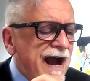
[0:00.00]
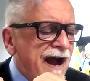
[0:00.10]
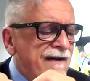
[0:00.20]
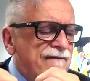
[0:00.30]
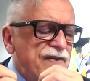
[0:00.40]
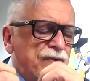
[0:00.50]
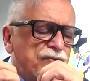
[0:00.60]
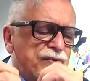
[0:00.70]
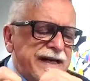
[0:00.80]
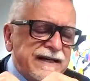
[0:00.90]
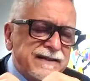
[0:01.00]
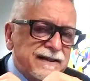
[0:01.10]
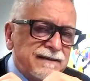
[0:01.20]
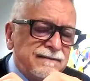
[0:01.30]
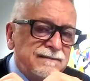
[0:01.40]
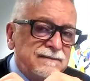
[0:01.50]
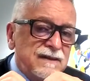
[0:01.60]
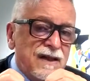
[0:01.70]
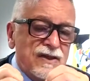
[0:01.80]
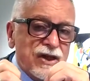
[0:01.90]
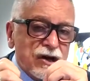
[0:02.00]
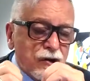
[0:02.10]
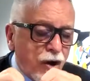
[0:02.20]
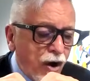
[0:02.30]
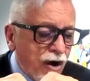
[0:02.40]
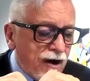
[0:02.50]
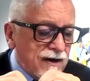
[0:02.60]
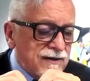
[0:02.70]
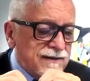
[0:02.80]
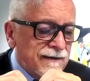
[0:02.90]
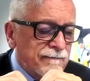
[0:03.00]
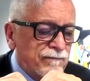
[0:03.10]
of the reason, the cause,